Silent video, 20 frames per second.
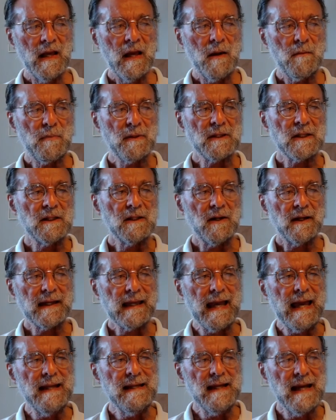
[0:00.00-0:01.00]
But like
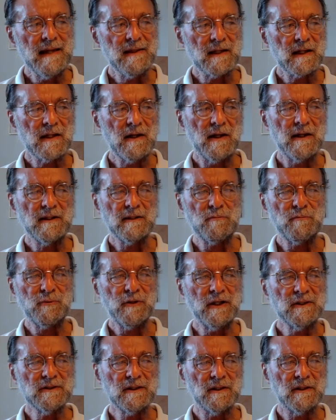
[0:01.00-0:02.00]
any other kind of
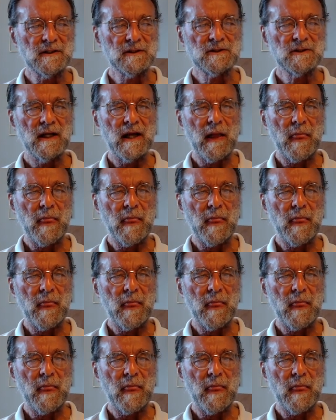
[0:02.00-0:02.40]
presence,